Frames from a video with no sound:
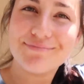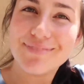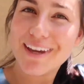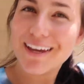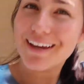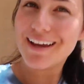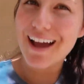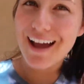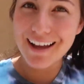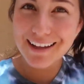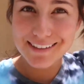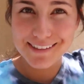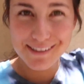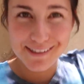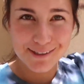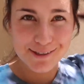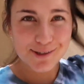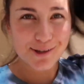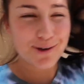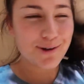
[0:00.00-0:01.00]
Hi guys,
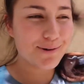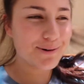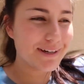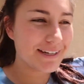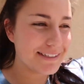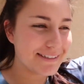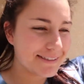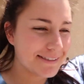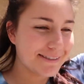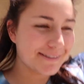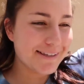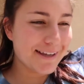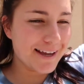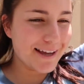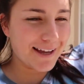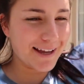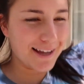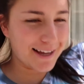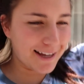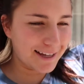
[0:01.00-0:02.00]
so it's
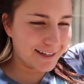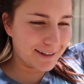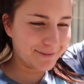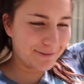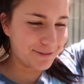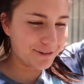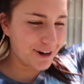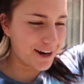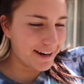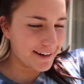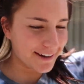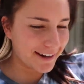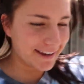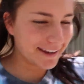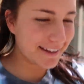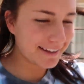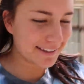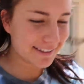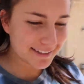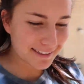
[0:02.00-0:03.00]
uh,
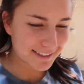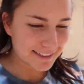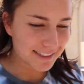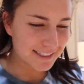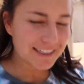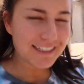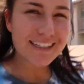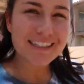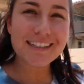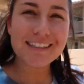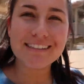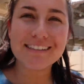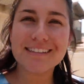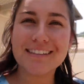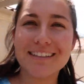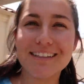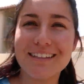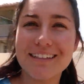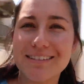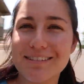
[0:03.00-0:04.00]
Friday.
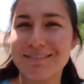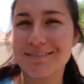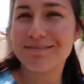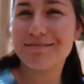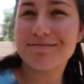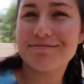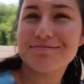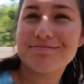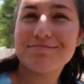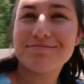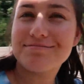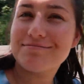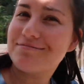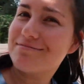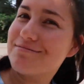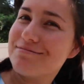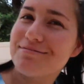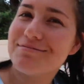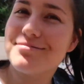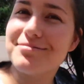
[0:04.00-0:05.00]
Didn't
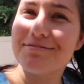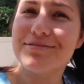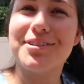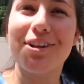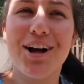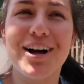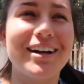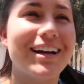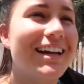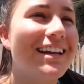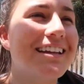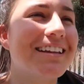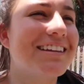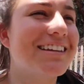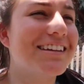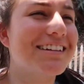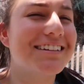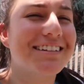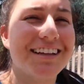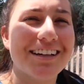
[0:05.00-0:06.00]
vlog
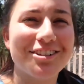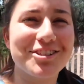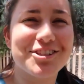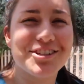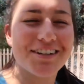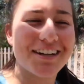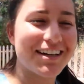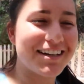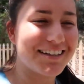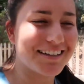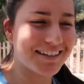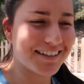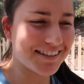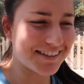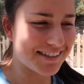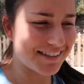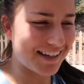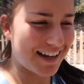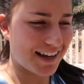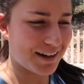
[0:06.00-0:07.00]
anything yesterday
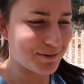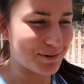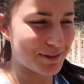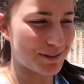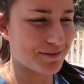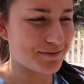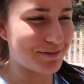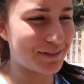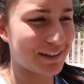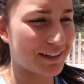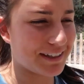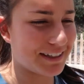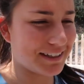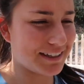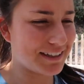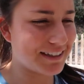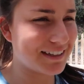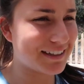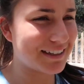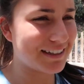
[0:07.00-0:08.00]
because I wasn't oh,
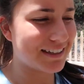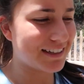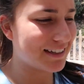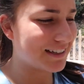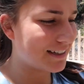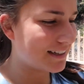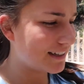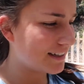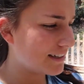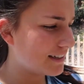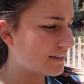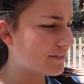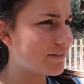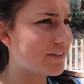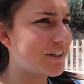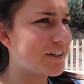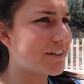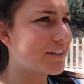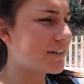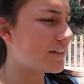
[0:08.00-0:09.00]
feeling
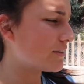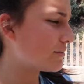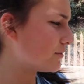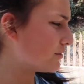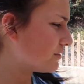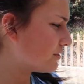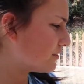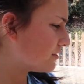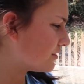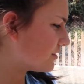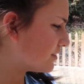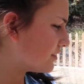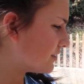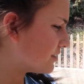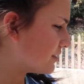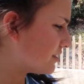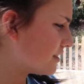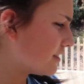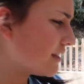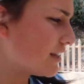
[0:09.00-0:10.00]
very oh, good.
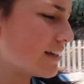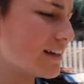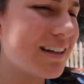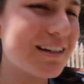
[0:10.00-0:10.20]
yeah.